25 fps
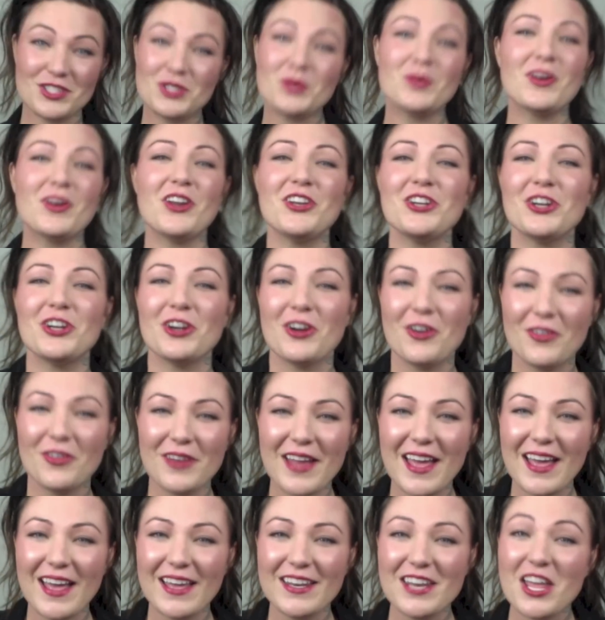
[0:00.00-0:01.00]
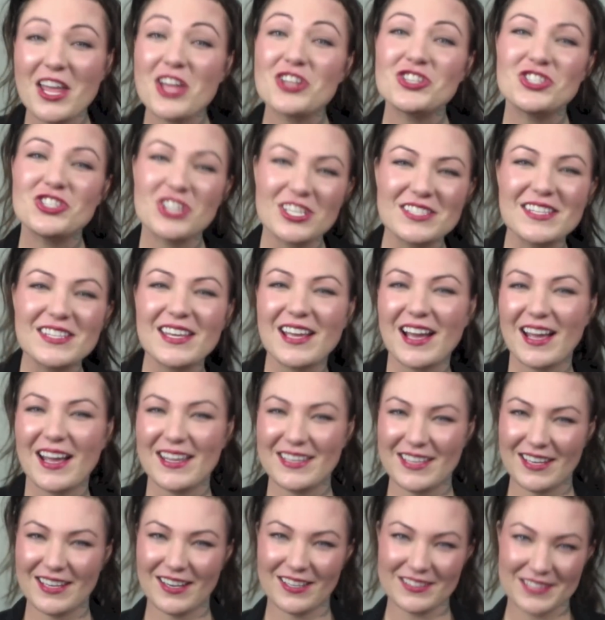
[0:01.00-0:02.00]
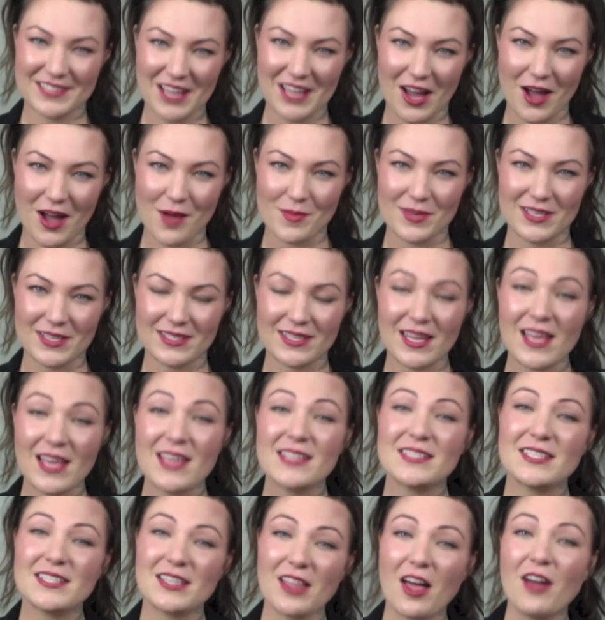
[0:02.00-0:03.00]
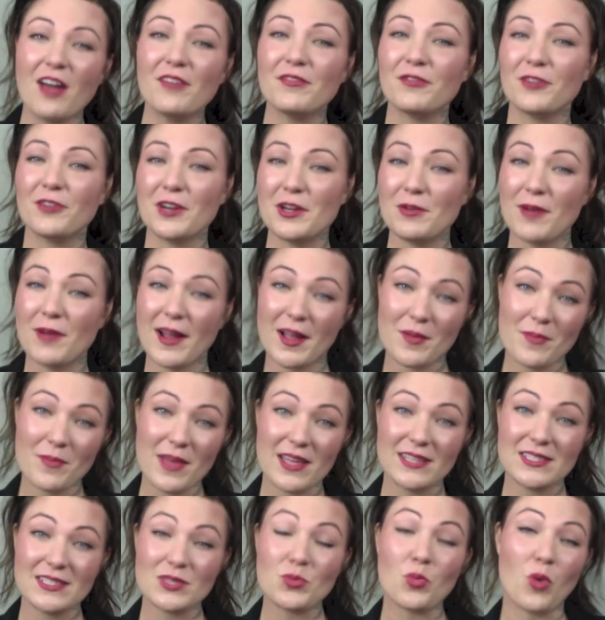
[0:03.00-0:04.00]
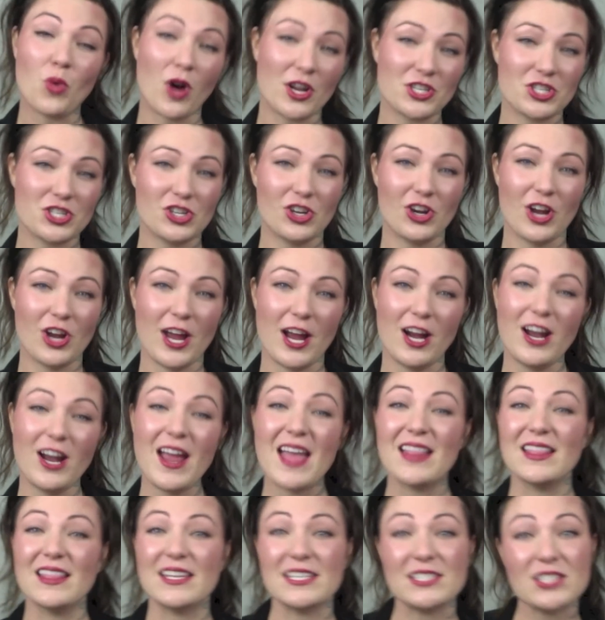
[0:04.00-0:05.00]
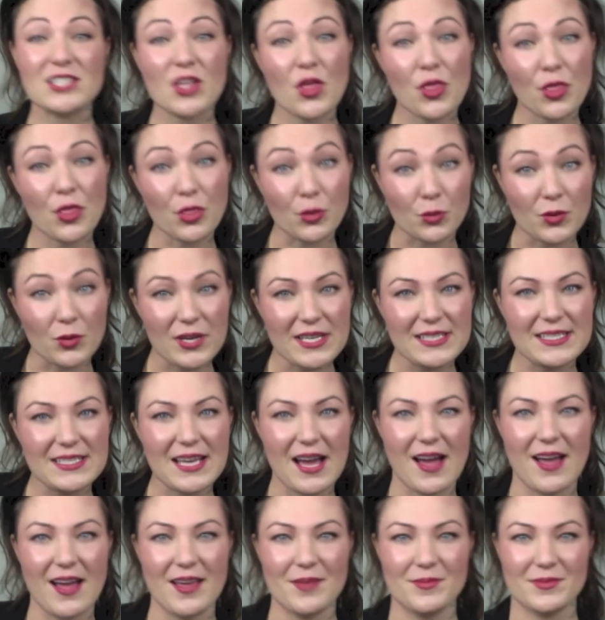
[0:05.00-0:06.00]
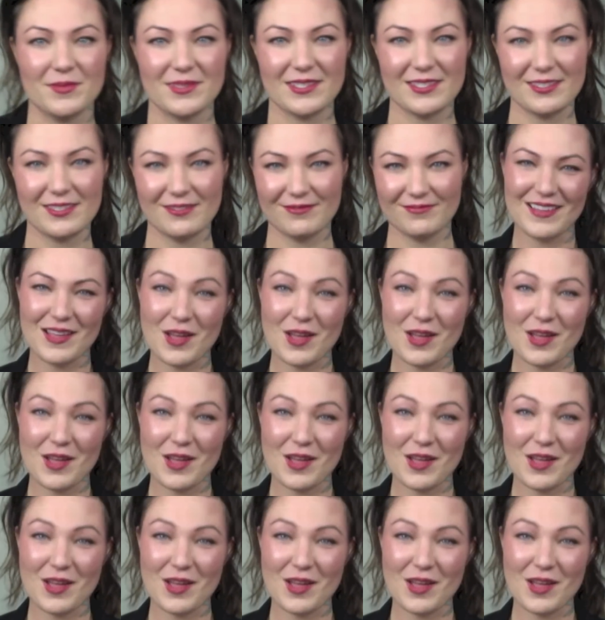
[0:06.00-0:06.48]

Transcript: Do it on your own head, just like I did on Tommy's. SalonFree recommends washing your hair at least 3 times.